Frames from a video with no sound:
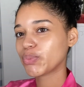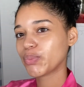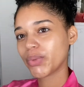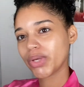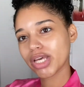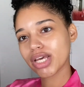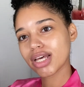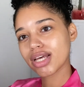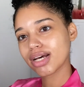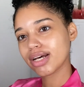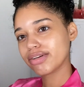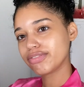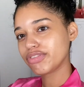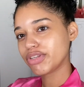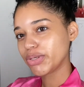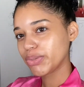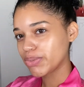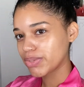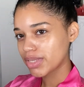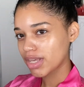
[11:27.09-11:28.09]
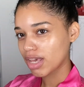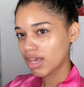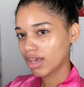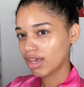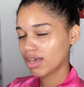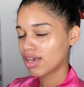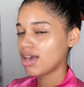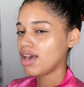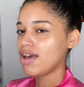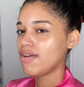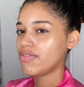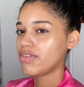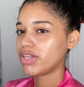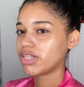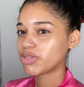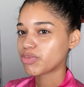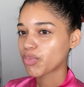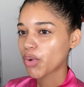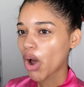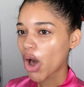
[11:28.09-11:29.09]
week of using
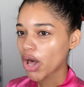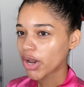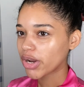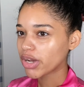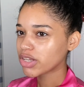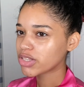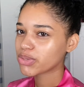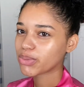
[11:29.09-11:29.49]
these products,